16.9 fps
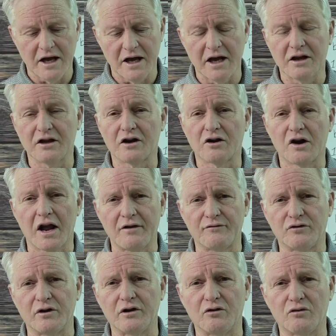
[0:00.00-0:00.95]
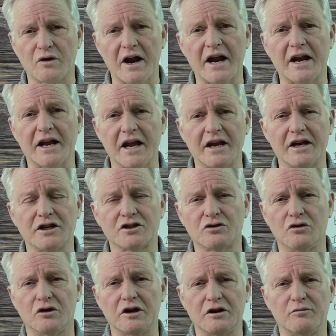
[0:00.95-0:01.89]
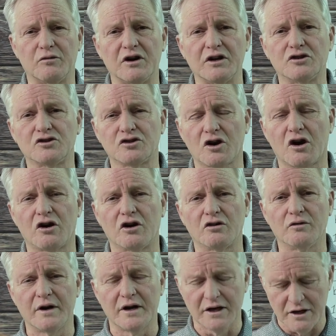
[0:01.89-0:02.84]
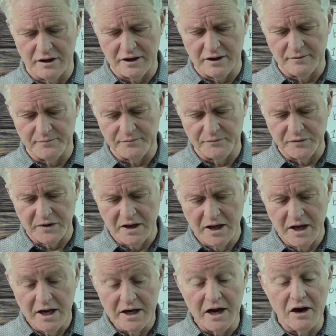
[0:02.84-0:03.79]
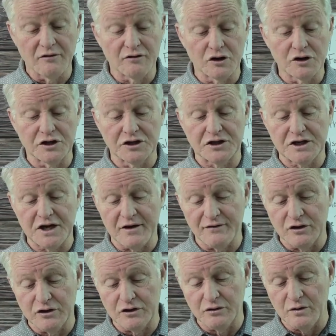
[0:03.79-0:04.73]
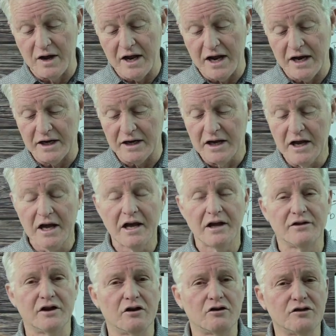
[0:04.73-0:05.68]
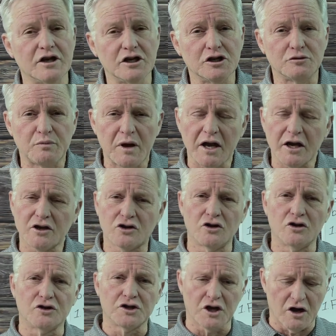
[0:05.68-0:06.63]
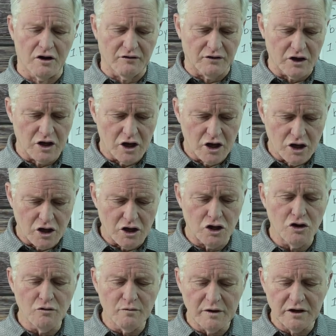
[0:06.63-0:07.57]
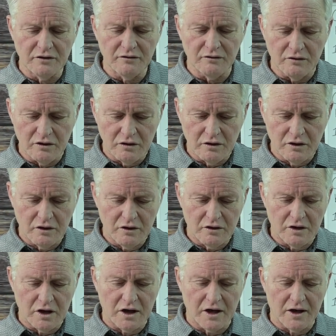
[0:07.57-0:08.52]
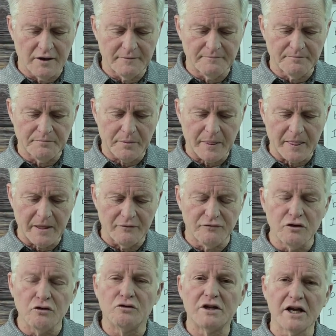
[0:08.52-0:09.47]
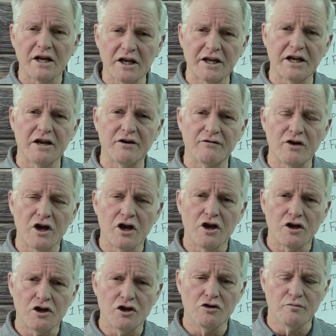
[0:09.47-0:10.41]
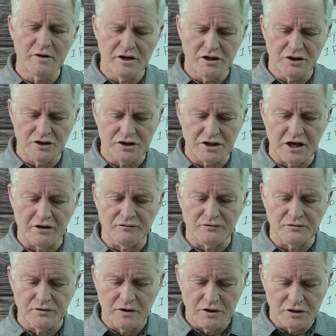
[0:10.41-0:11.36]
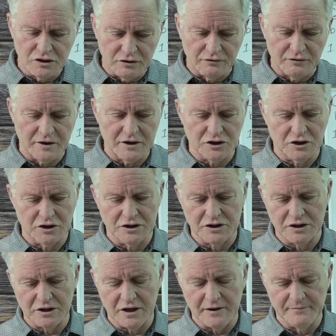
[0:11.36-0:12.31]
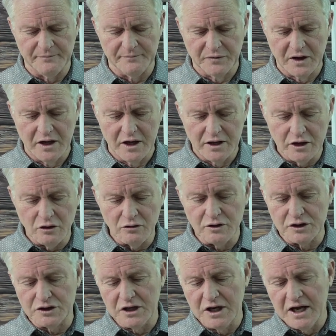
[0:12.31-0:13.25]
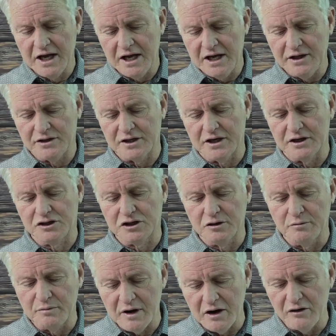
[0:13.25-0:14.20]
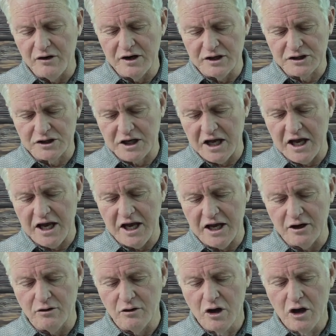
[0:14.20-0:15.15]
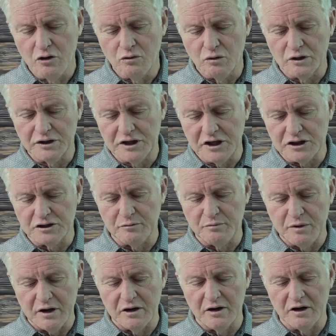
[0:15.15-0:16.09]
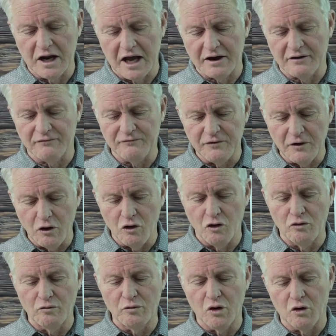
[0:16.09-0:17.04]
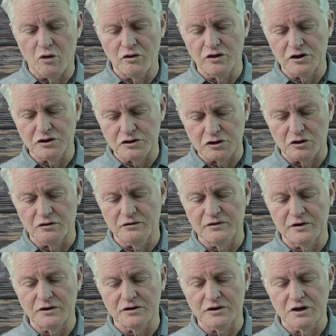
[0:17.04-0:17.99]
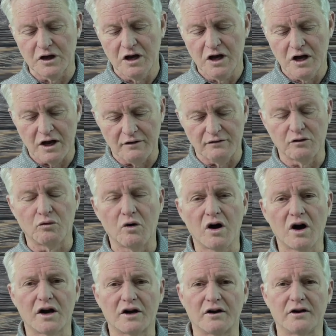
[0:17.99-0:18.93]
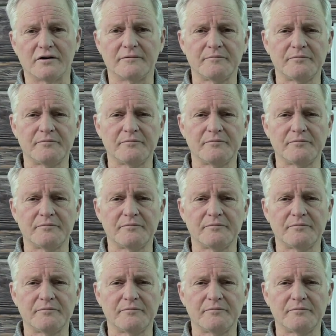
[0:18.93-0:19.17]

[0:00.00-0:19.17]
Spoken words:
They're going to have regret, and it's going to bring sorrow into them. Now, in verses 7 through 8, there are these pictures of human, the futility of human self-sufficiency. Notice, he says, Samaria's king will disappear like foam on the surface of the water.